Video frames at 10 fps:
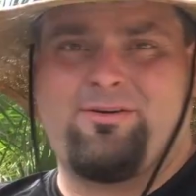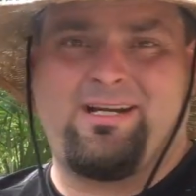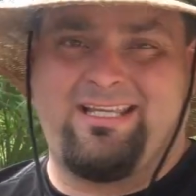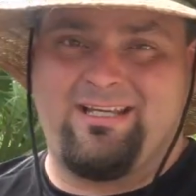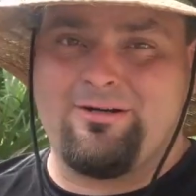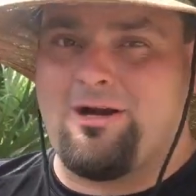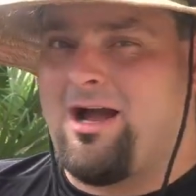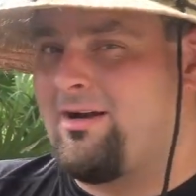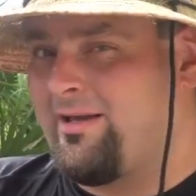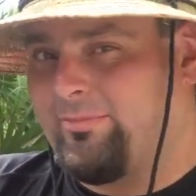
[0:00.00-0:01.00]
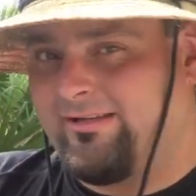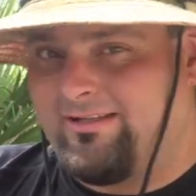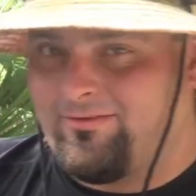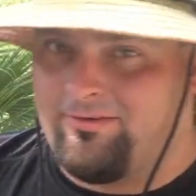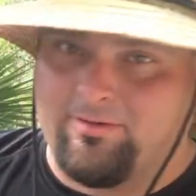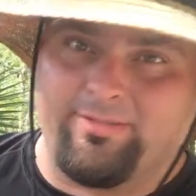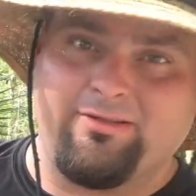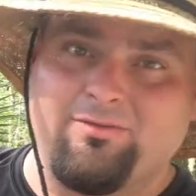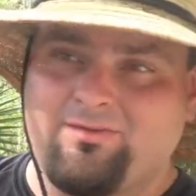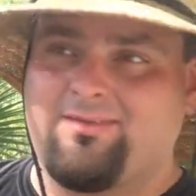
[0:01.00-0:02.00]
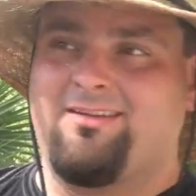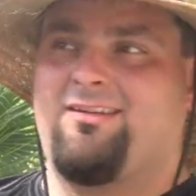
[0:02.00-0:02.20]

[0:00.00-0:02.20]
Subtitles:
a year out, I believe, on their builds.